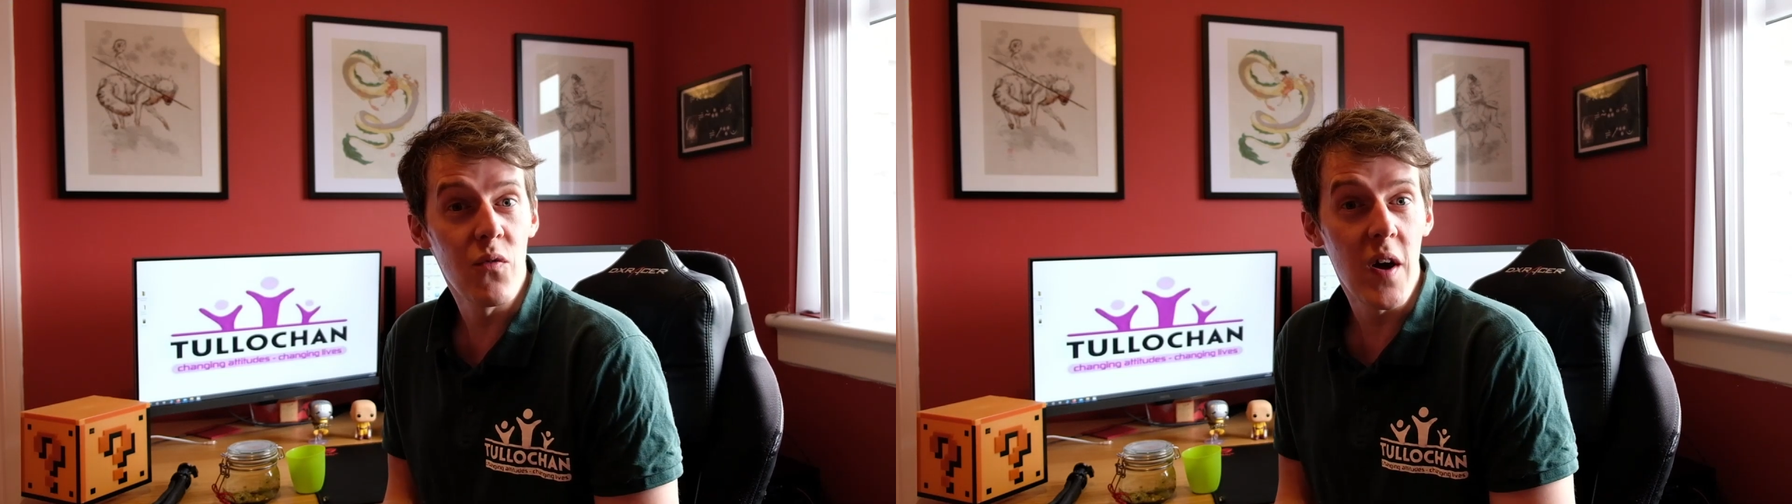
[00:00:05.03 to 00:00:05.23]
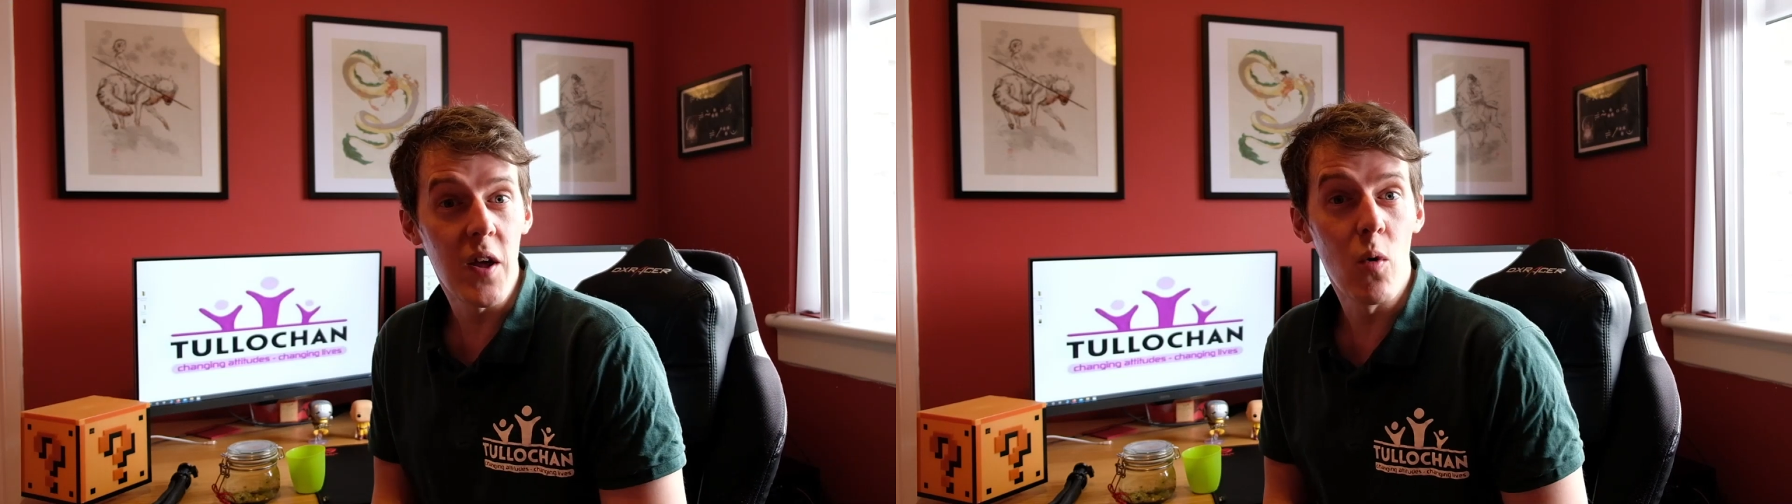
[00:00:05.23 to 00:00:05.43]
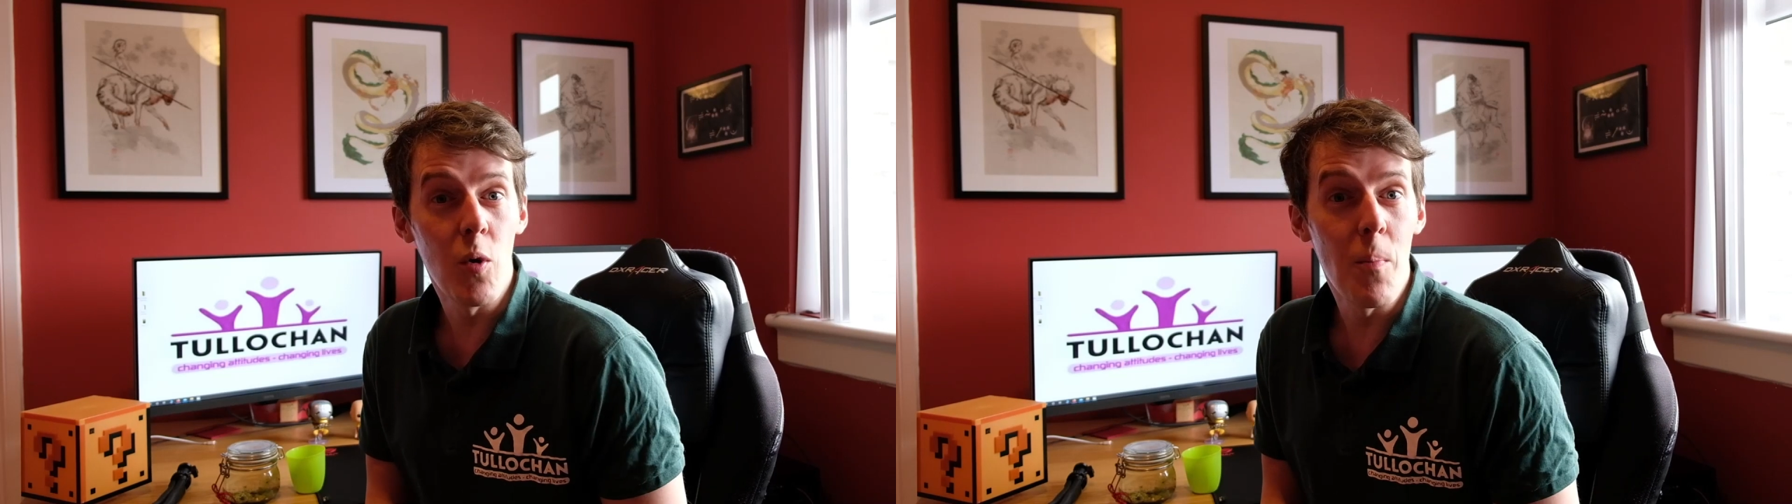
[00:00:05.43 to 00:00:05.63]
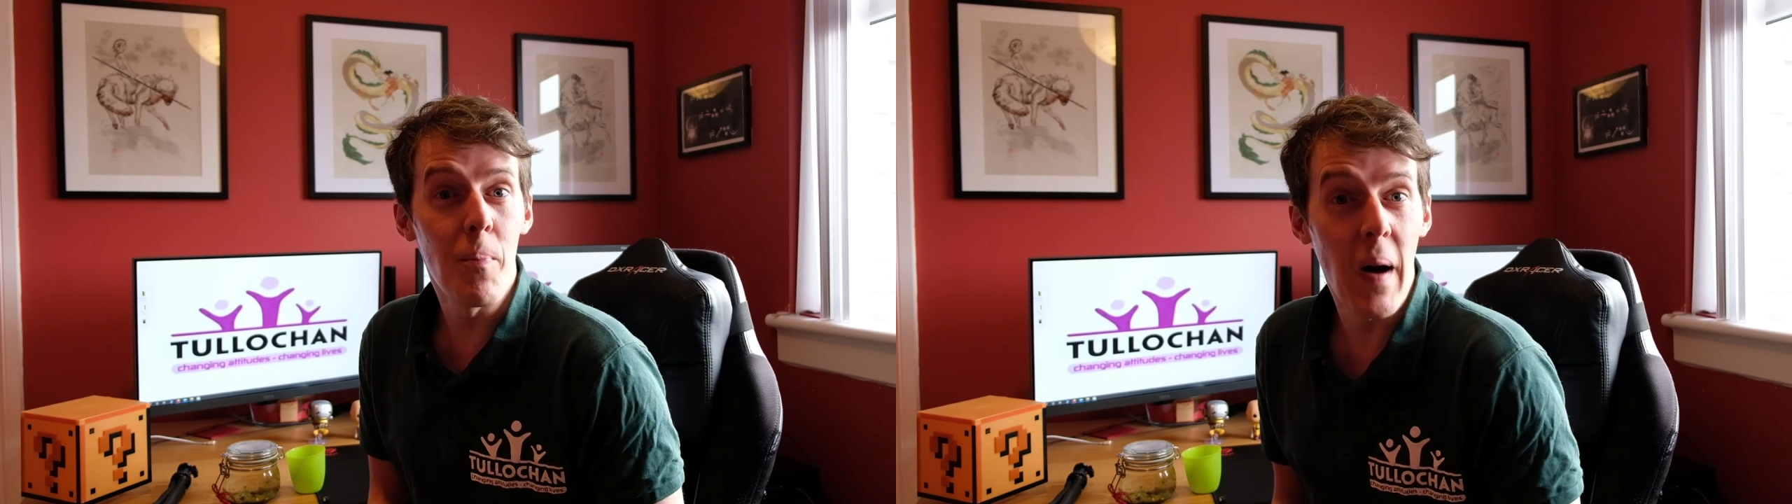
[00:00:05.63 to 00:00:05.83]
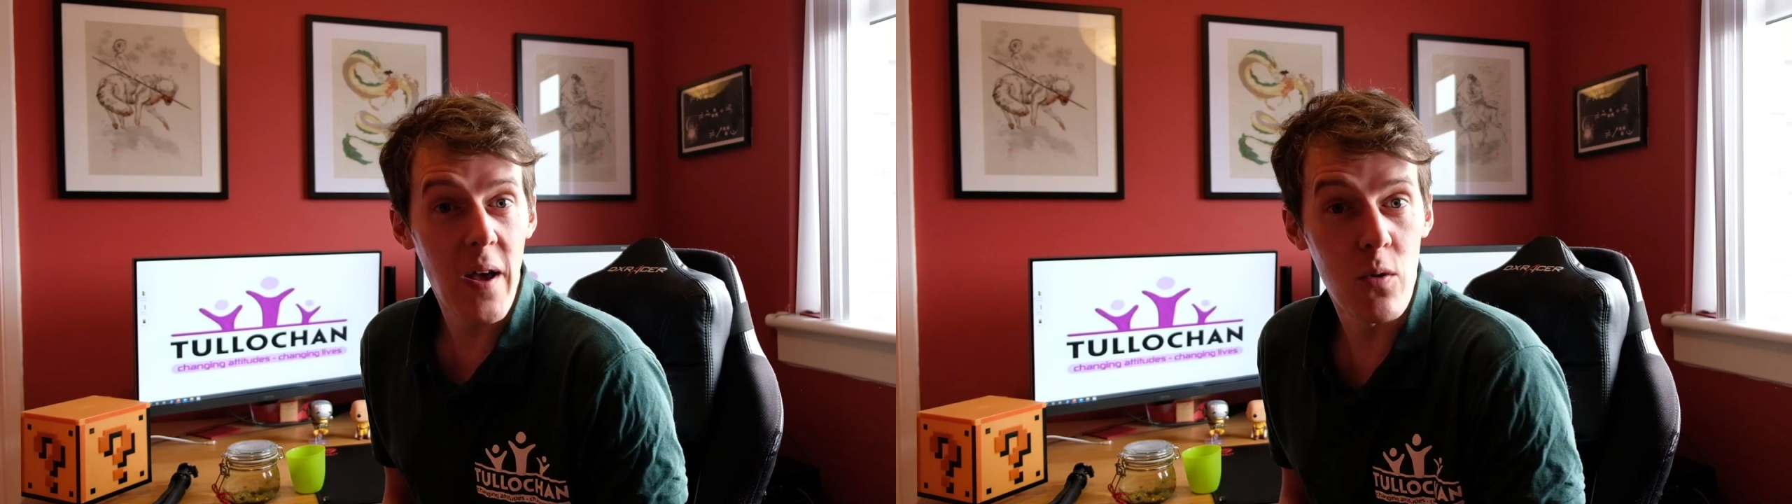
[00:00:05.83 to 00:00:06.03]
very own
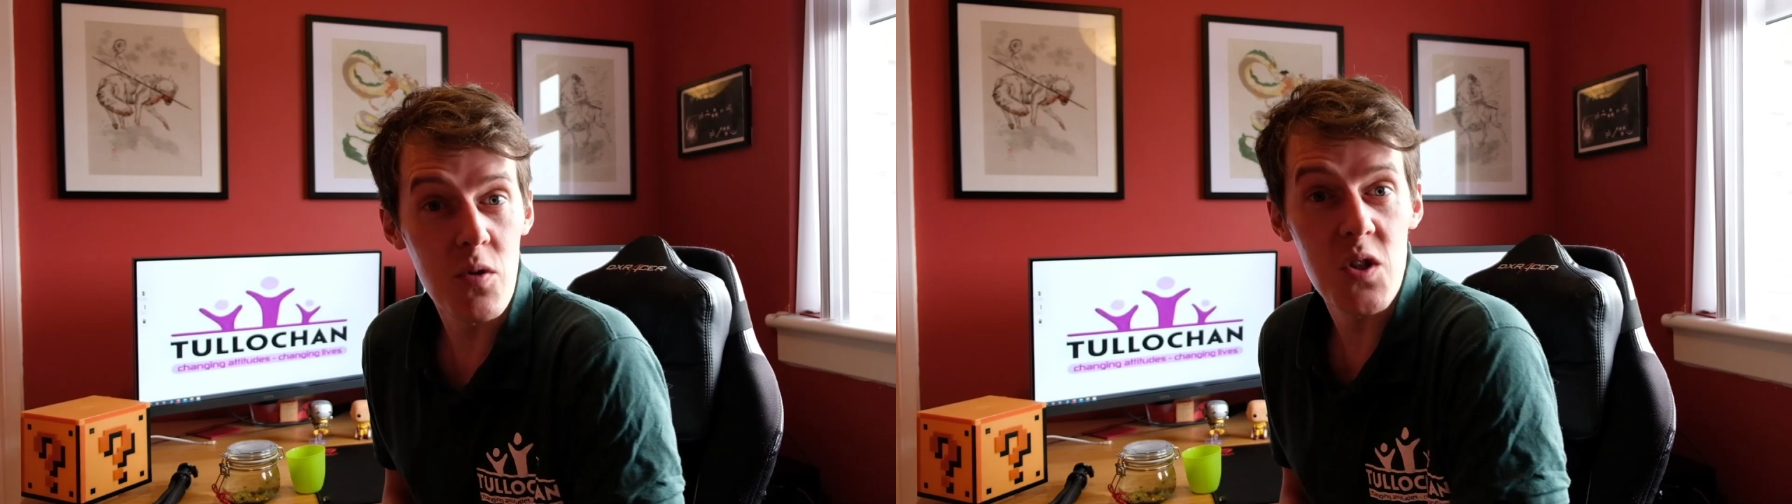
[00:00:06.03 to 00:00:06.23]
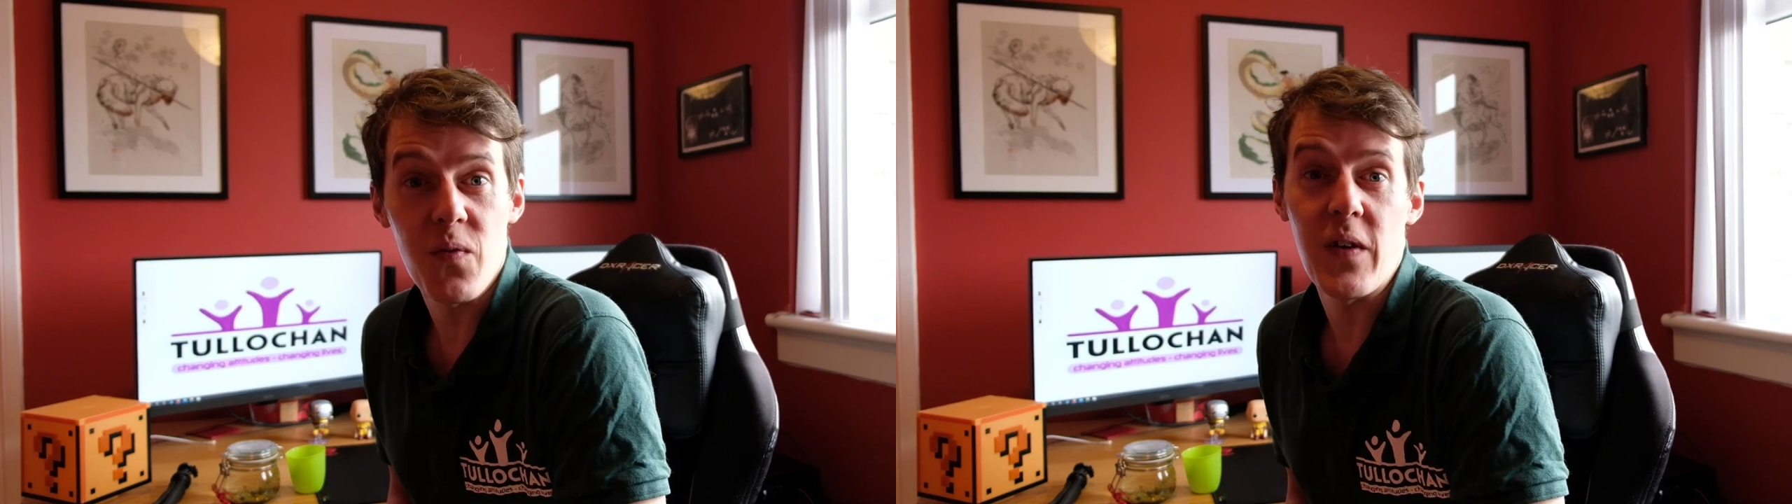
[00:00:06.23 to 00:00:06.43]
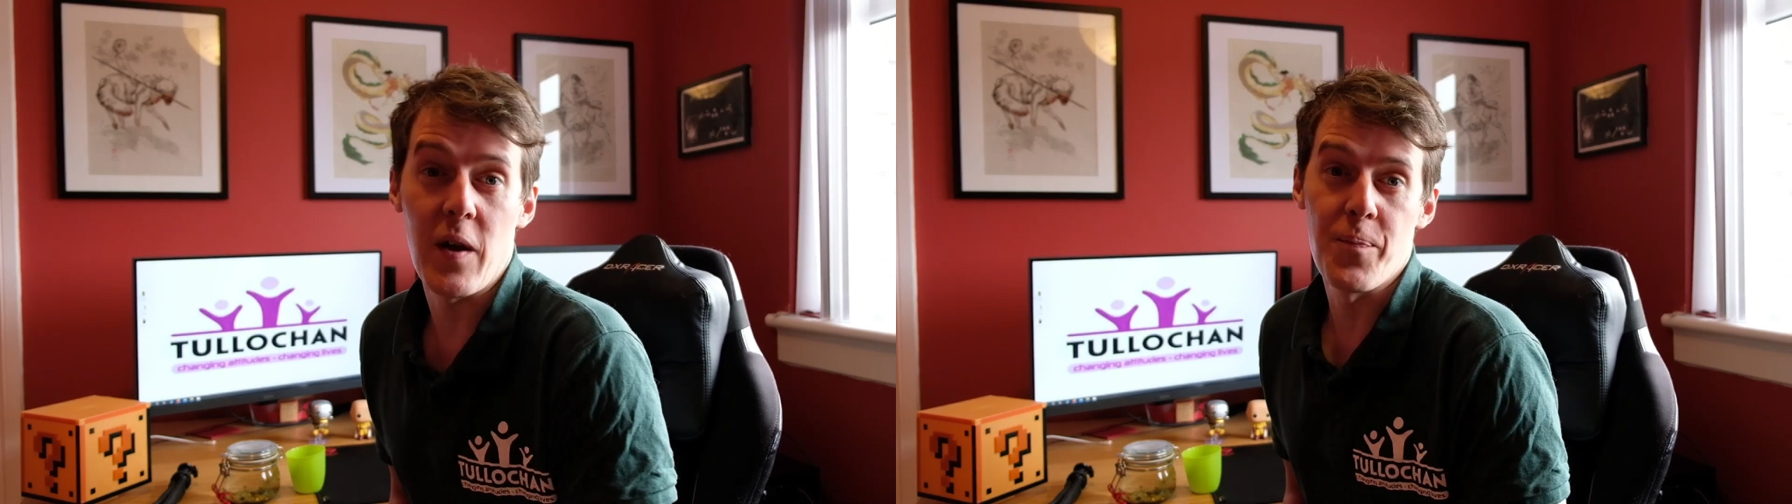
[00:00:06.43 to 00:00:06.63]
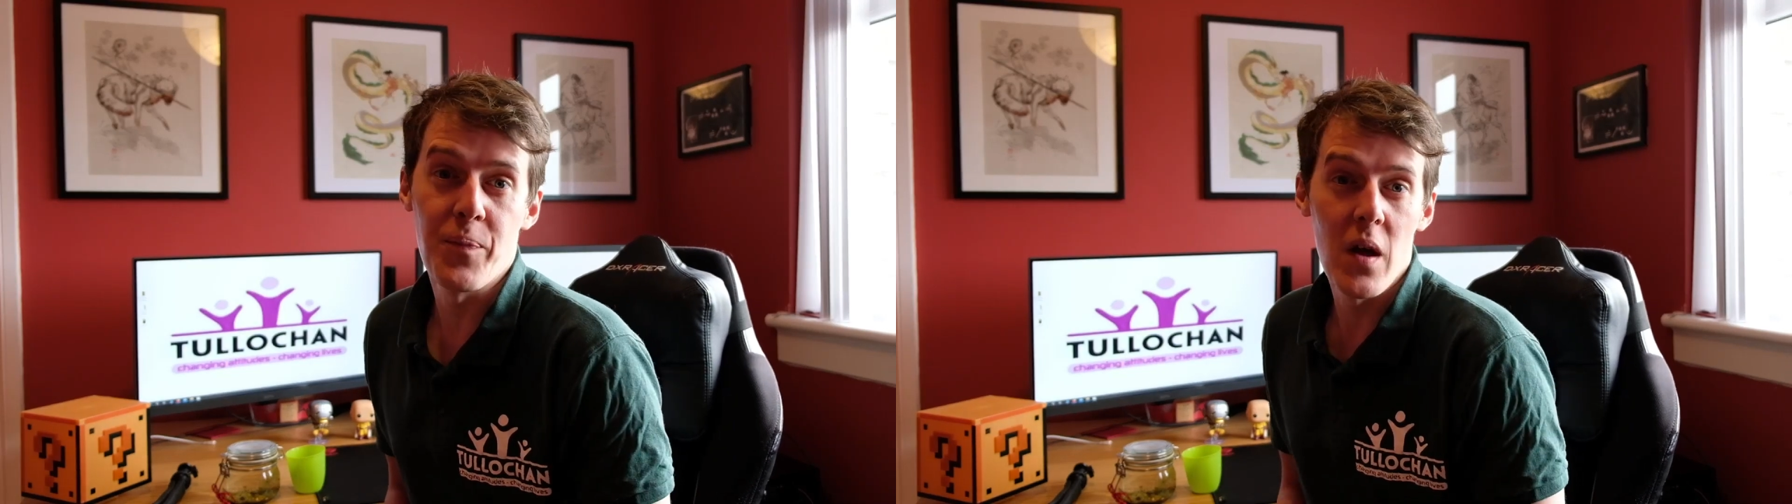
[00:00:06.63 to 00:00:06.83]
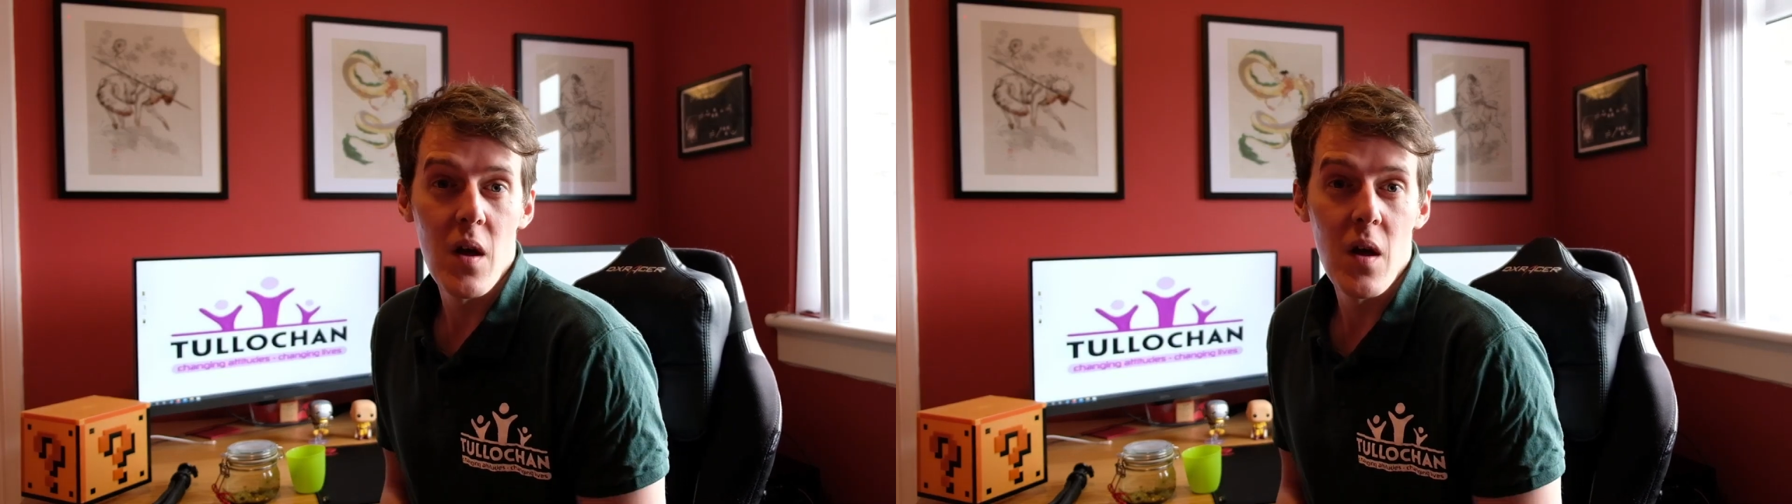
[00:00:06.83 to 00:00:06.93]
biosphere.